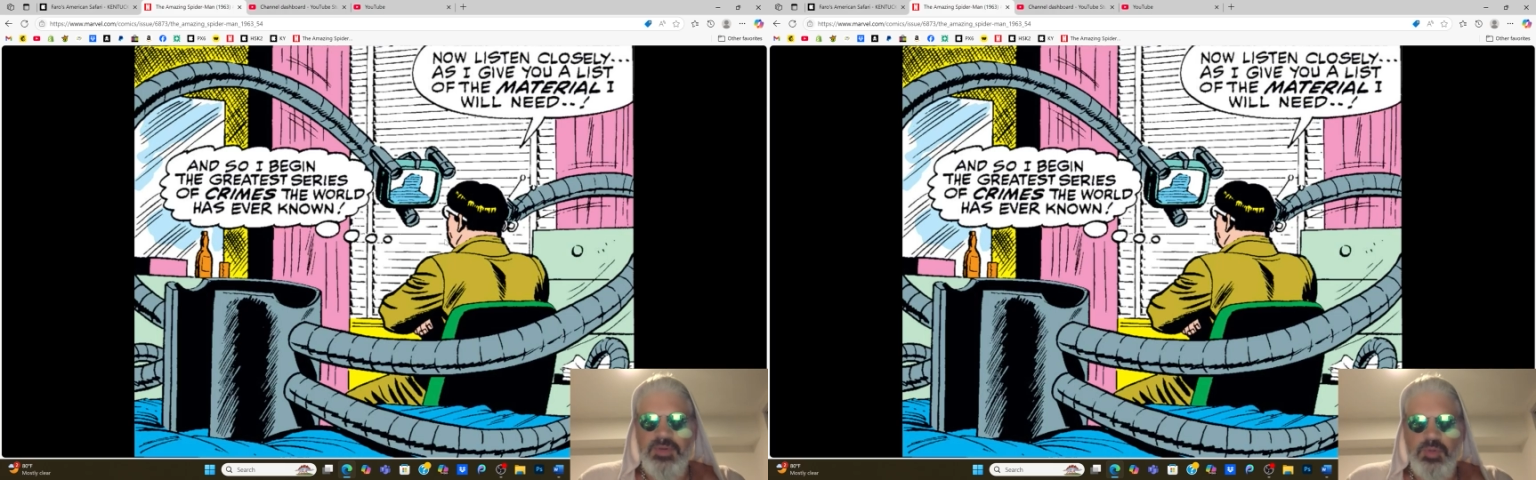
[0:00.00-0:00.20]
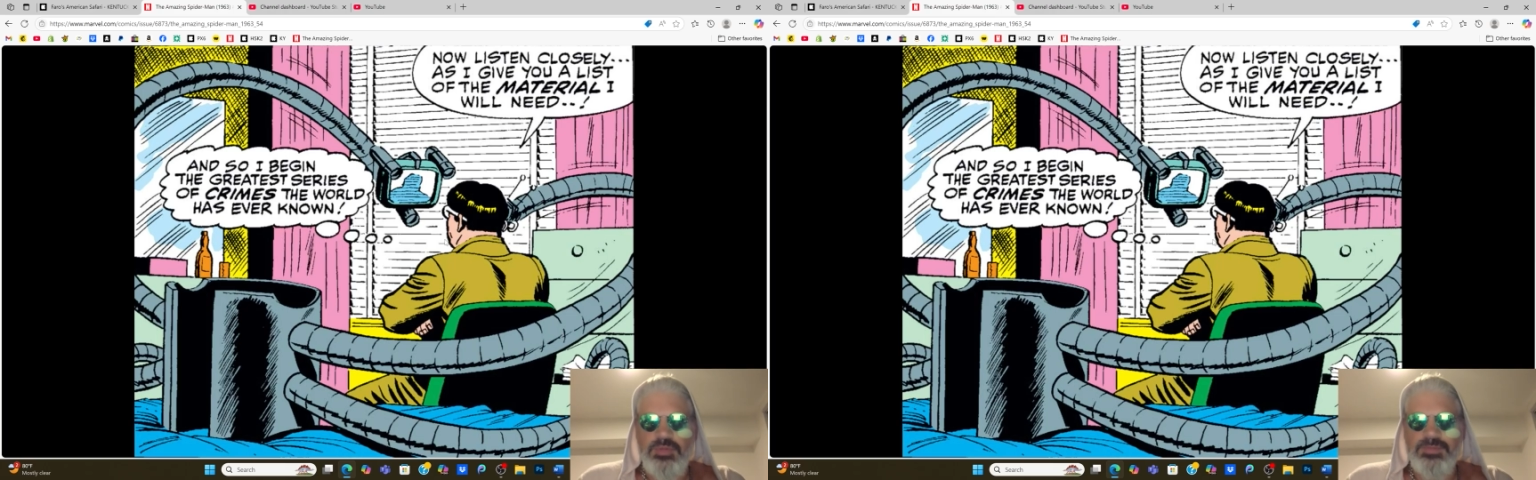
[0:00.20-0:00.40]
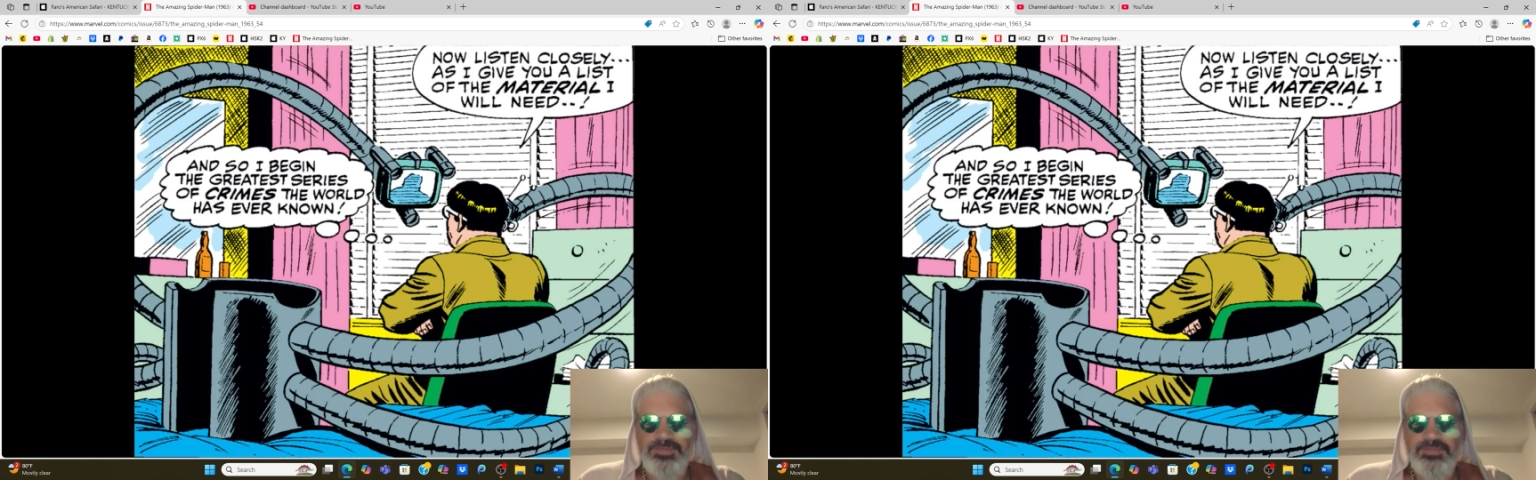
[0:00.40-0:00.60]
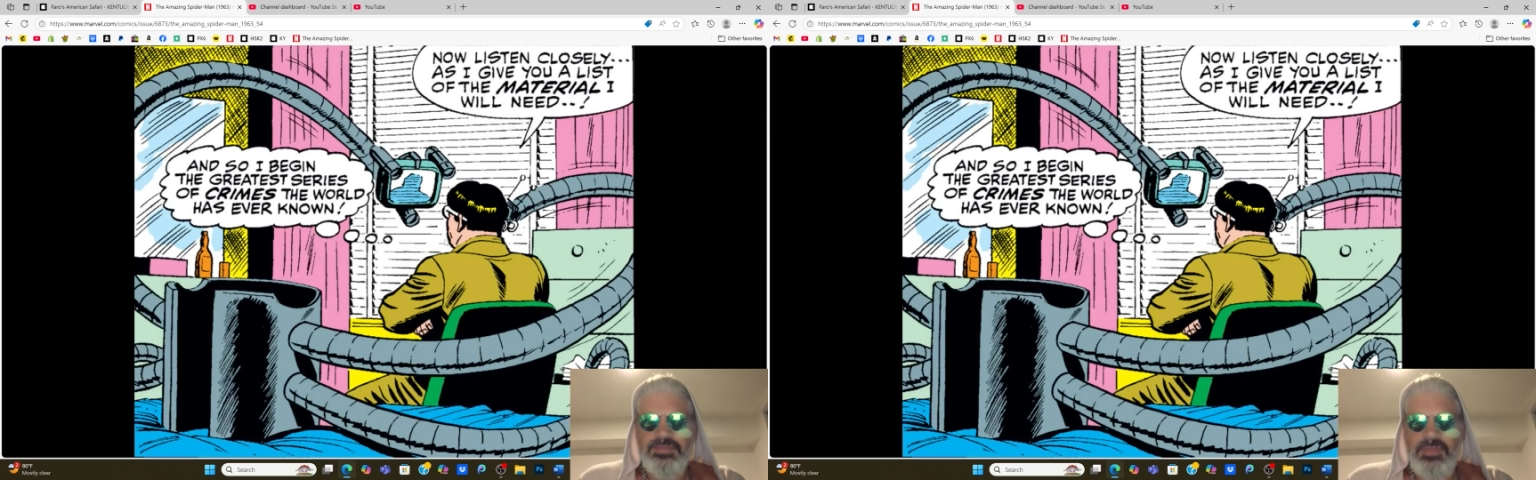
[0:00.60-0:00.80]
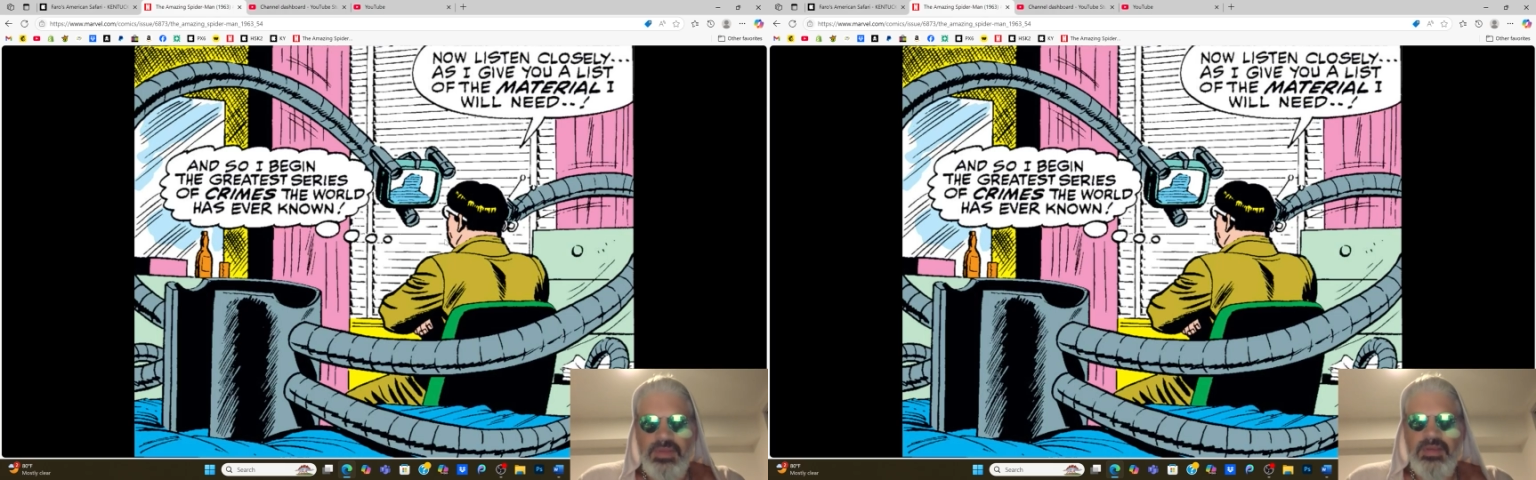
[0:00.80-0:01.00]
you.
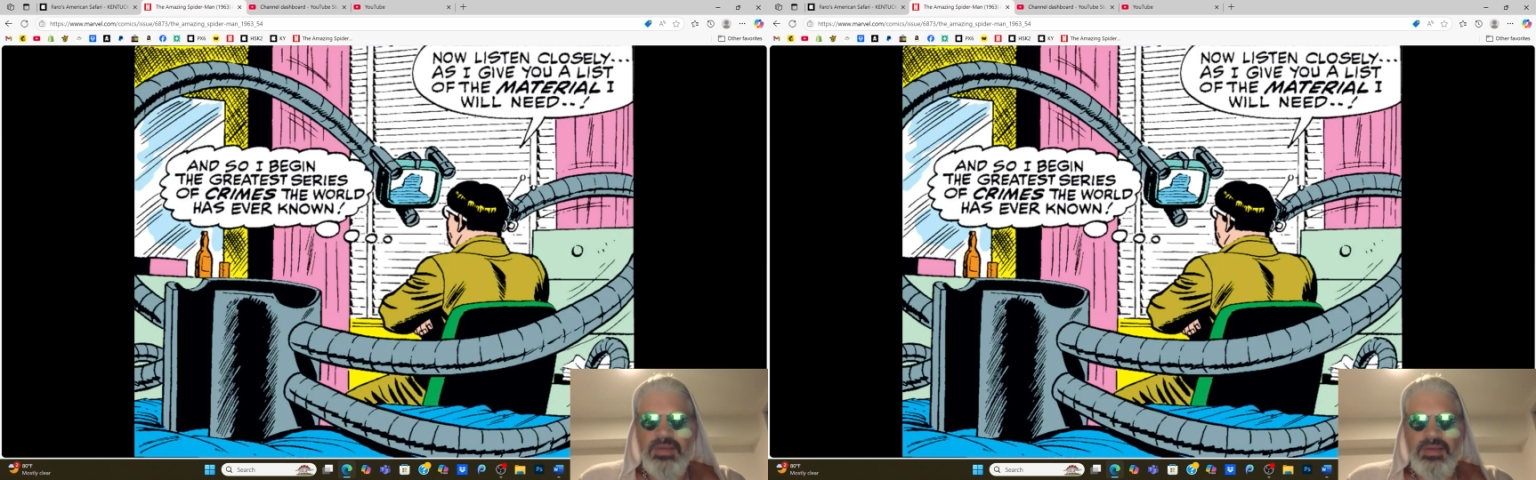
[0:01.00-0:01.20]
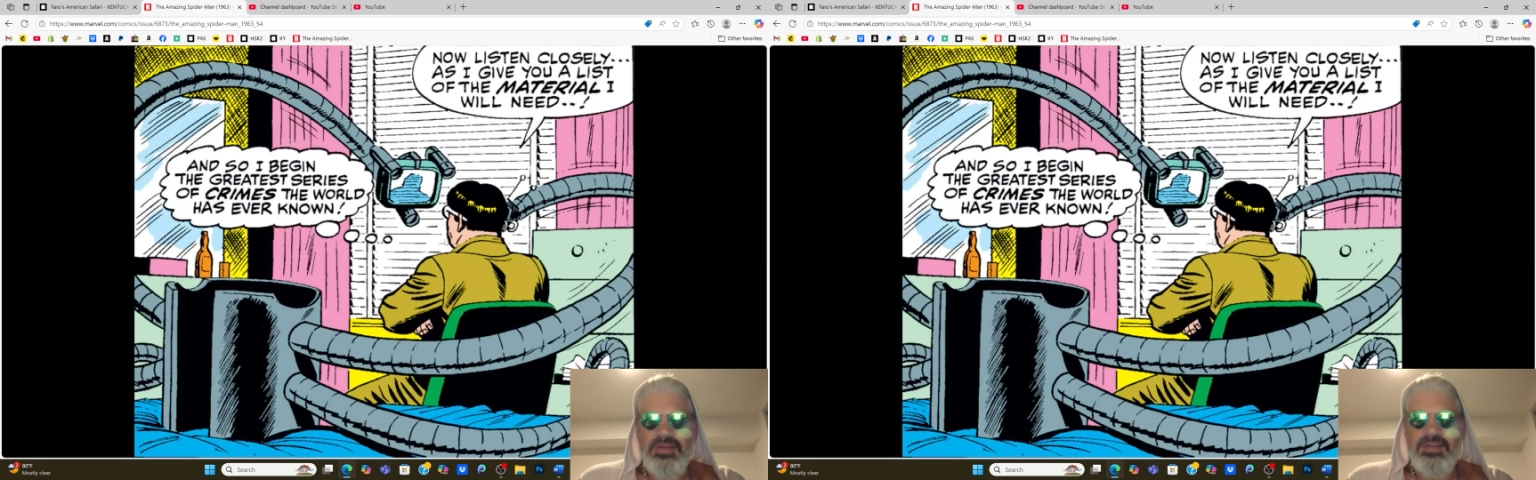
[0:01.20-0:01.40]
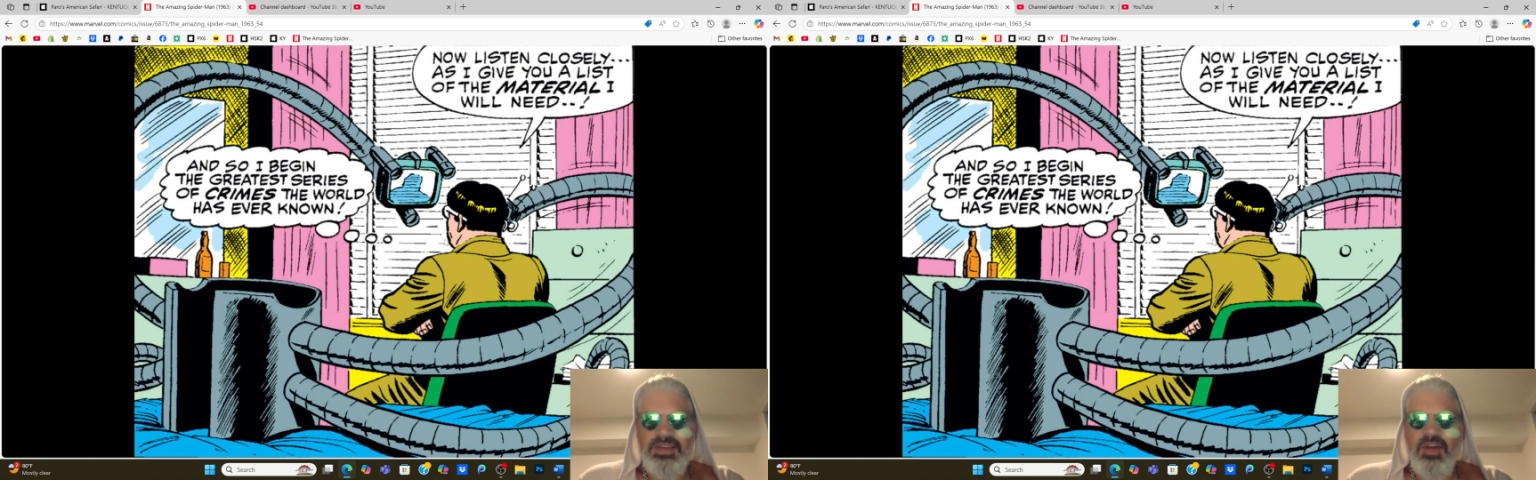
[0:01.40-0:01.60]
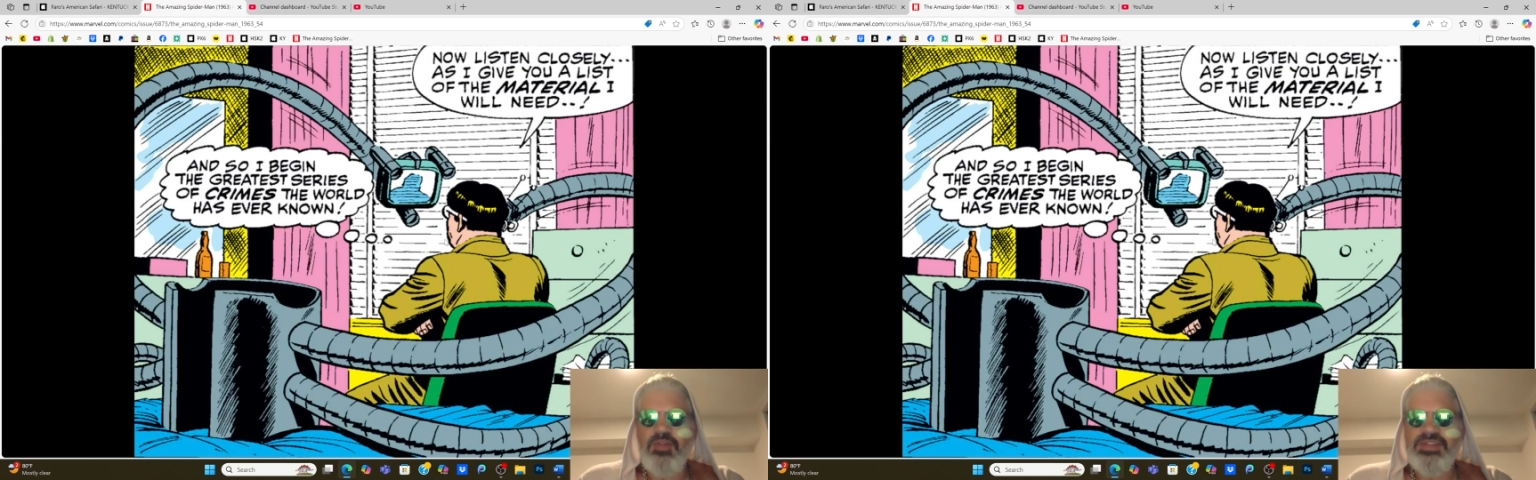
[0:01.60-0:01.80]
Oh,